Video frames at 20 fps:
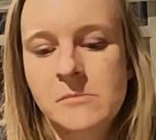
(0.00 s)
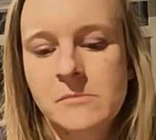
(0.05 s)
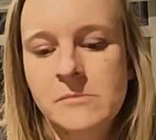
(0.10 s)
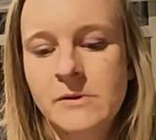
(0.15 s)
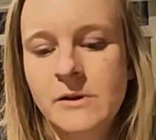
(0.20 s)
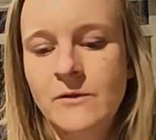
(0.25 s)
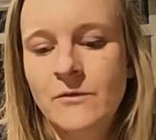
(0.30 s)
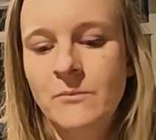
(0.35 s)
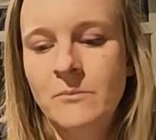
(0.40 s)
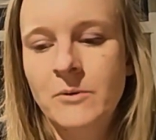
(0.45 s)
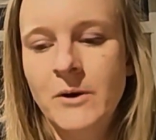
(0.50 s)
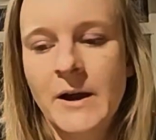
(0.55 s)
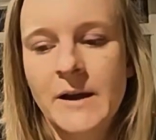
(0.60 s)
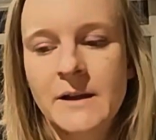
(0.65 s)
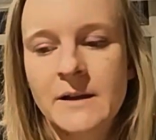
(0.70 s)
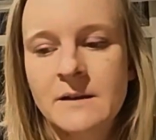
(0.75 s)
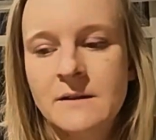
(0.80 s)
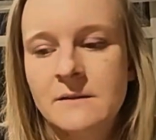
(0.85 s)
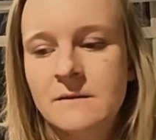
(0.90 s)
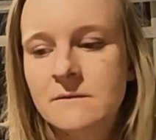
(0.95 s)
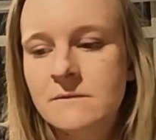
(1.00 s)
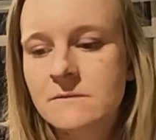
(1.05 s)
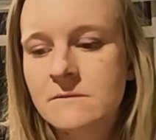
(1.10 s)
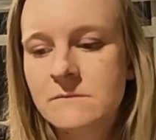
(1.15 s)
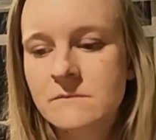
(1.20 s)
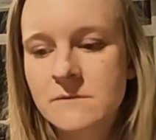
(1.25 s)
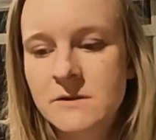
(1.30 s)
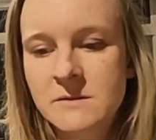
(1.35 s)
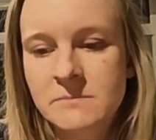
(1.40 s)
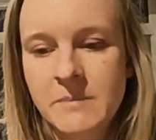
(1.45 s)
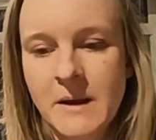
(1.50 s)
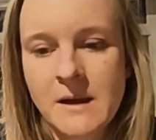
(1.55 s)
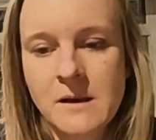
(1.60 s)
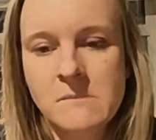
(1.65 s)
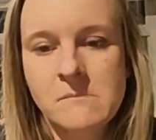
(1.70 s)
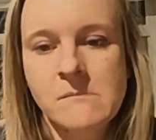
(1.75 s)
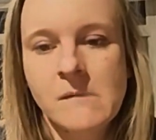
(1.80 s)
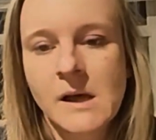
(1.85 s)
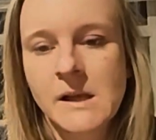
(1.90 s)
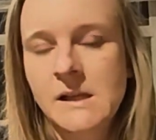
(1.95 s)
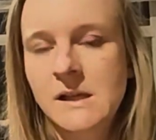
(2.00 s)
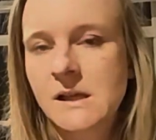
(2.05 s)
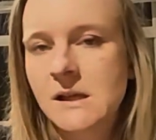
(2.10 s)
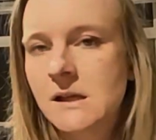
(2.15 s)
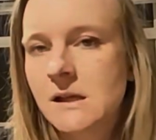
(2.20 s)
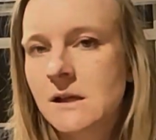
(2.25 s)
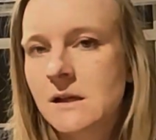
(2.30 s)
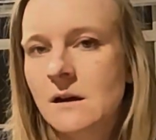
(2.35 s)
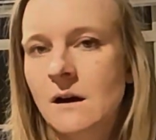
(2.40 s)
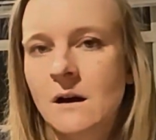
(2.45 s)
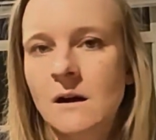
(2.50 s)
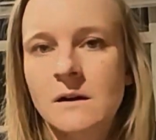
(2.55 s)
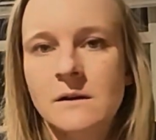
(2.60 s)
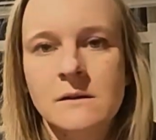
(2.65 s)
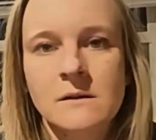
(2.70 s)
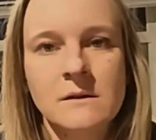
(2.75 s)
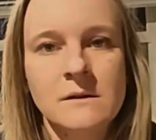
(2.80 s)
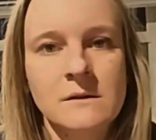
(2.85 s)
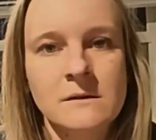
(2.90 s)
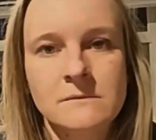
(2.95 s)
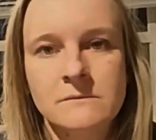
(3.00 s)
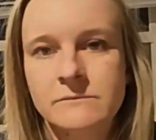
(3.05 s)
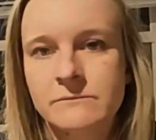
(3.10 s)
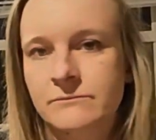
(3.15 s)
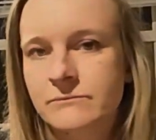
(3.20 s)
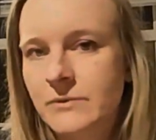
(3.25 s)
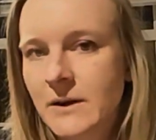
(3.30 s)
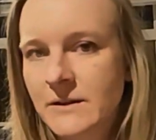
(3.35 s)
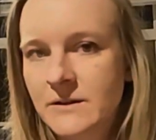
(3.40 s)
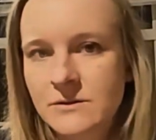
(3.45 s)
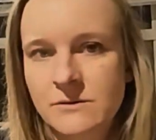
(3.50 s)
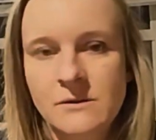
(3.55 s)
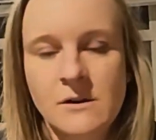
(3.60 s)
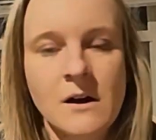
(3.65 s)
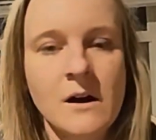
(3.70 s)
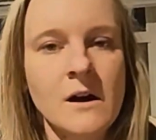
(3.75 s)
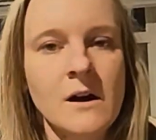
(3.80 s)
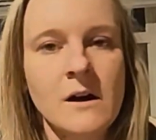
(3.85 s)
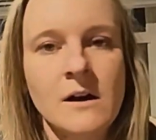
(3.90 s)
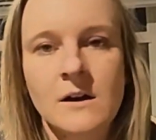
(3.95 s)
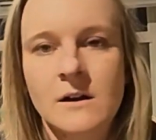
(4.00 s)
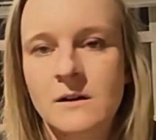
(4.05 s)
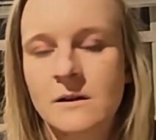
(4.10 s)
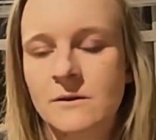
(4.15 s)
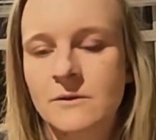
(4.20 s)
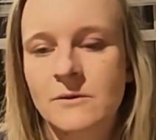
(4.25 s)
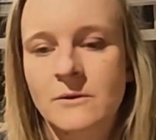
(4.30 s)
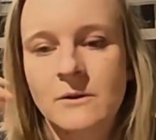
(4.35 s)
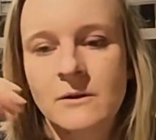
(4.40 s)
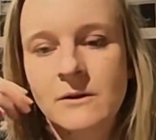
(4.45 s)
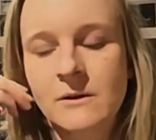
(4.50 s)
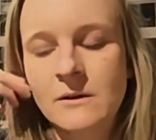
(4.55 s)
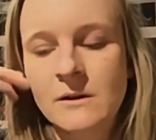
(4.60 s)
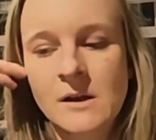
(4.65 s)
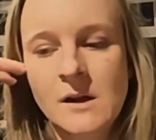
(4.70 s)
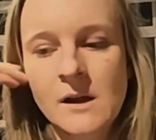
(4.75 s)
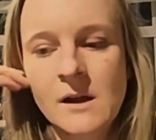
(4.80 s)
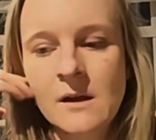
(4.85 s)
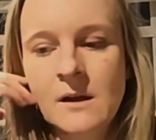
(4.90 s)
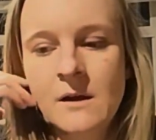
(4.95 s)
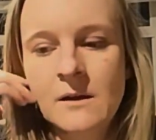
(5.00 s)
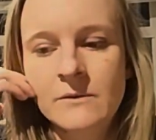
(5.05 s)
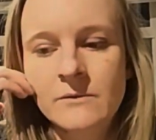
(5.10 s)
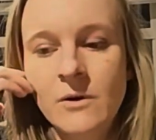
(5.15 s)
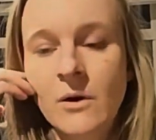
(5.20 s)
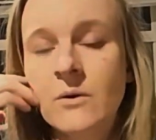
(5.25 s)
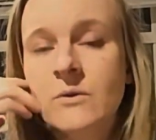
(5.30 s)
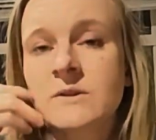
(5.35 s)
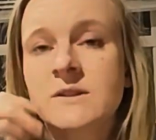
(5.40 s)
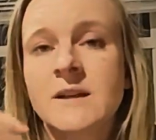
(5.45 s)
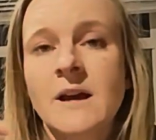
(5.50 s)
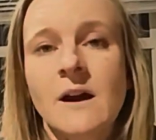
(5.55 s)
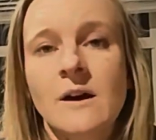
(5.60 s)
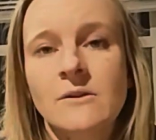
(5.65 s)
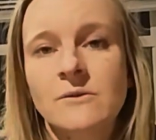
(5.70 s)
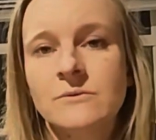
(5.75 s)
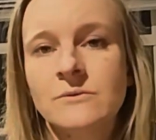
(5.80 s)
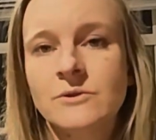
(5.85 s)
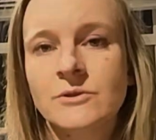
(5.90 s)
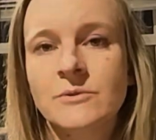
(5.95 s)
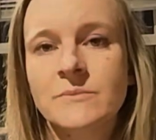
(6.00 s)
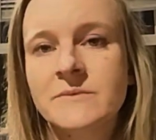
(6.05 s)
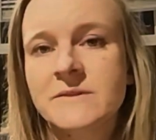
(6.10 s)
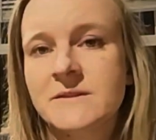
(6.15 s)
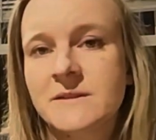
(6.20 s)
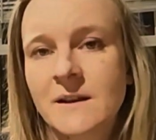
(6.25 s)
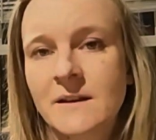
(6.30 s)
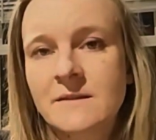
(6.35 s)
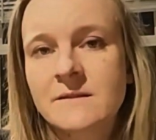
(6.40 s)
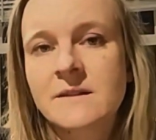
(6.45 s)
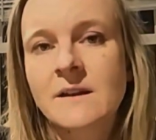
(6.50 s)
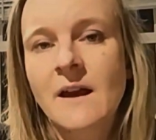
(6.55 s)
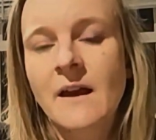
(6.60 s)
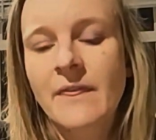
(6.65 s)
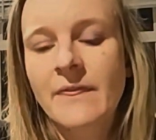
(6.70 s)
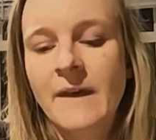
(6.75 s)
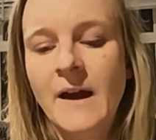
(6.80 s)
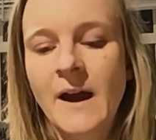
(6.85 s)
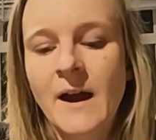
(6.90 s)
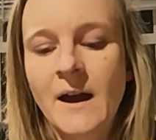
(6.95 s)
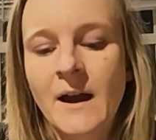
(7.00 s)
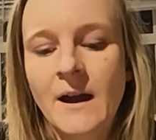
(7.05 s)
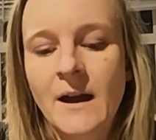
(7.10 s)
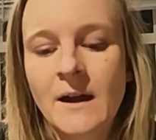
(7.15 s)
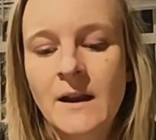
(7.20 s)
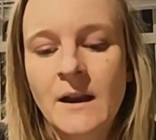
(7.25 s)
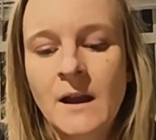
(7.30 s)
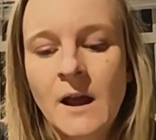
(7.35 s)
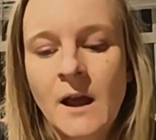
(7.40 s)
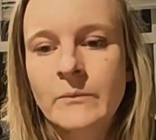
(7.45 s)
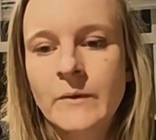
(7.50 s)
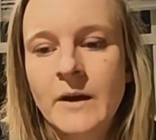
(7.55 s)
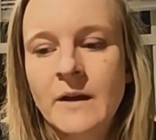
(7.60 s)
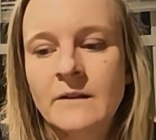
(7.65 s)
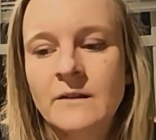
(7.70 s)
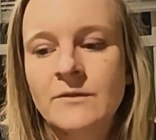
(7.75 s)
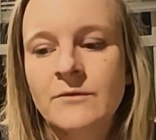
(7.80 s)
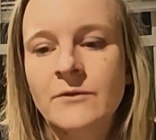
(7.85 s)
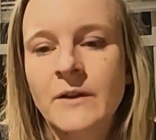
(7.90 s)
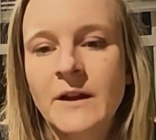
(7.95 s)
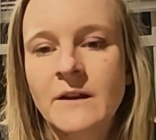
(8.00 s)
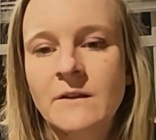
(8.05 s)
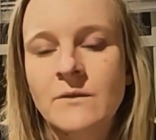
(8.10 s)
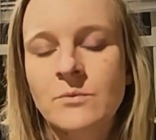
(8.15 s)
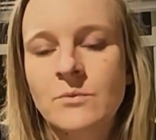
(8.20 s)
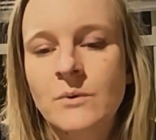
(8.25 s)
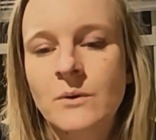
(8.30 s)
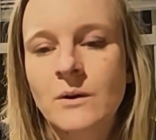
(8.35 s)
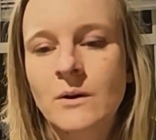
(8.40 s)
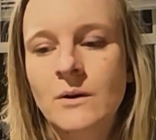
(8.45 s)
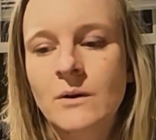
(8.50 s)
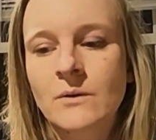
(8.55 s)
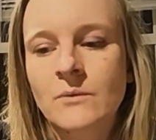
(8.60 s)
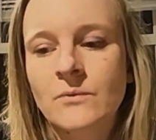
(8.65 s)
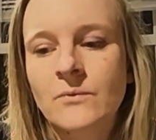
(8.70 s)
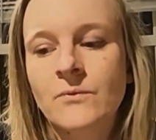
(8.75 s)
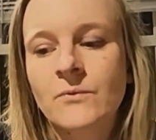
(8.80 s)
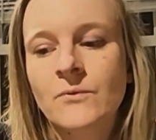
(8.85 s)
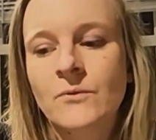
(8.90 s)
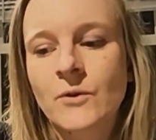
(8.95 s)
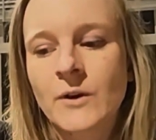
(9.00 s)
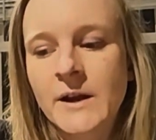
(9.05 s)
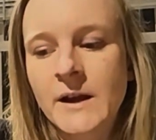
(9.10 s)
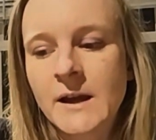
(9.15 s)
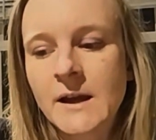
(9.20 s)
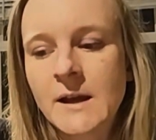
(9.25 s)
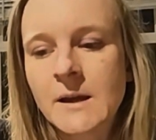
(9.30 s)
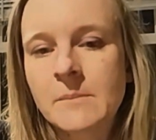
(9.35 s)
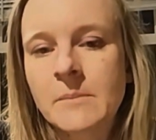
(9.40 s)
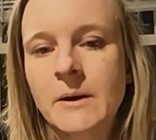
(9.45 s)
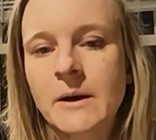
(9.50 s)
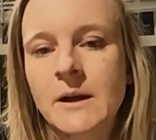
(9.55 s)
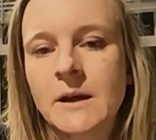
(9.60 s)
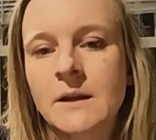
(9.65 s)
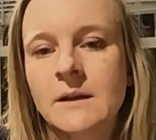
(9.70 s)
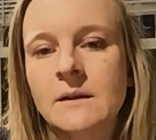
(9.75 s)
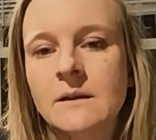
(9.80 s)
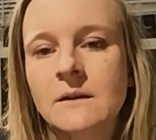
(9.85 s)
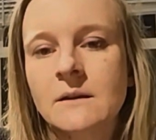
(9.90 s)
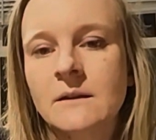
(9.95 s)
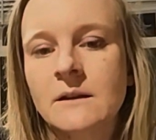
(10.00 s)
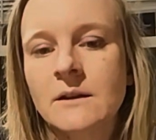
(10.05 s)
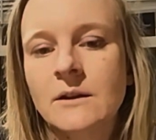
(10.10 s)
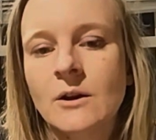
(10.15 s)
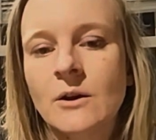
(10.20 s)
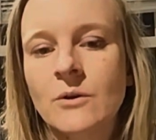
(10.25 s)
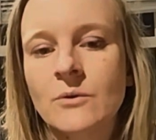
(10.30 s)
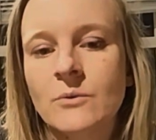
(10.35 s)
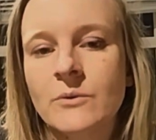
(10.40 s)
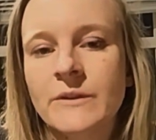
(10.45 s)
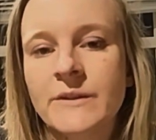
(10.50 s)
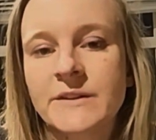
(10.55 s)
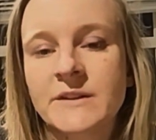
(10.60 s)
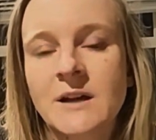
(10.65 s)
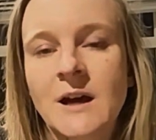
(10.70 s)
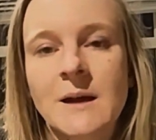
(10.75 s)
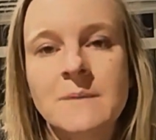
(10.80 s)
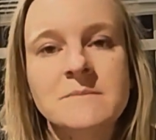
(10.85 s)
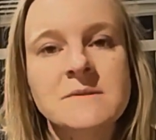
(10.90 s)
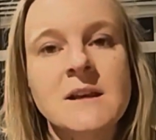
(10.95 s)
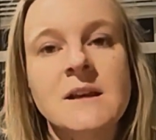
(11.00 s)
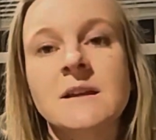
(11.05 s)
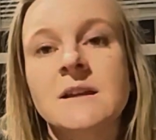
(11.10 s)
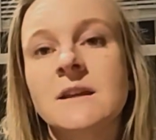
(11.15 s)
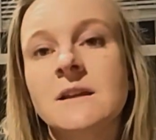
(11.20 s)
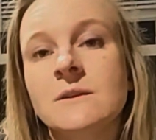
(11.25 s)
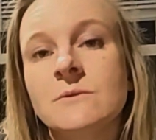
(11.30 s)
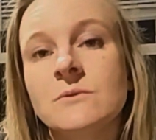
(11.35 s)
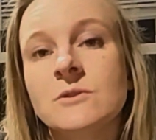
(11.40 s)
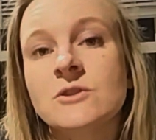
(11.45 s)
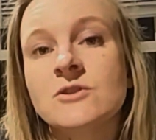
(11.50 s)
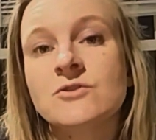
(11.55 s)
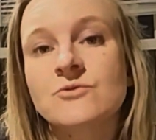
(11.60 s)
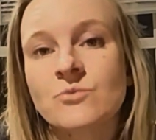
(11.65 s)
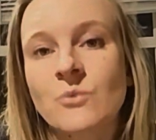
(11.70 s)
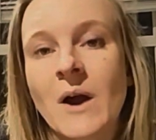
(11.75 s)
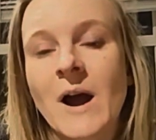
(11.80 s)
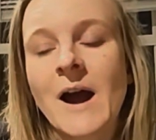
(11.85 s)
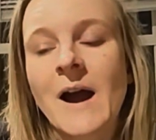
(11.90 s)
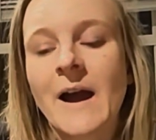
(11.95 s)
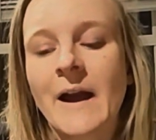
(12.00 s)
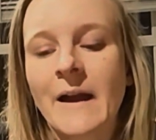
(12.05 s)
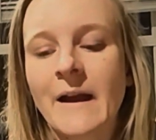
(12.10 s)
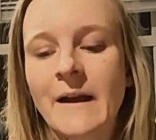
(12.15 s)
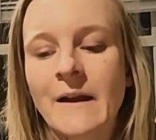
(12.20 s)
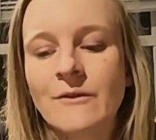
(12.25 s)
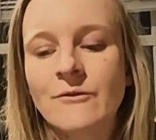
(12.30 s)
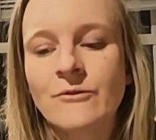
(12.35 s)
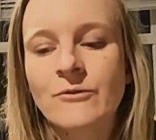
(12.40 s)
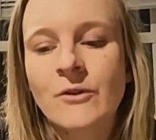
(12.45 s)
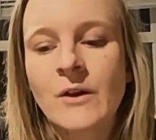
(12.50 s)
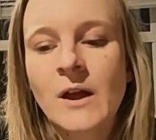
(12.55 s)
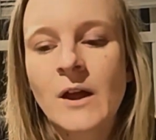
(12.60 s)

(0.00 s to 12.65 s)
if Brian spent money on a rental car or hotel rooms, things like that. His flights were free, but with the times that he would drive,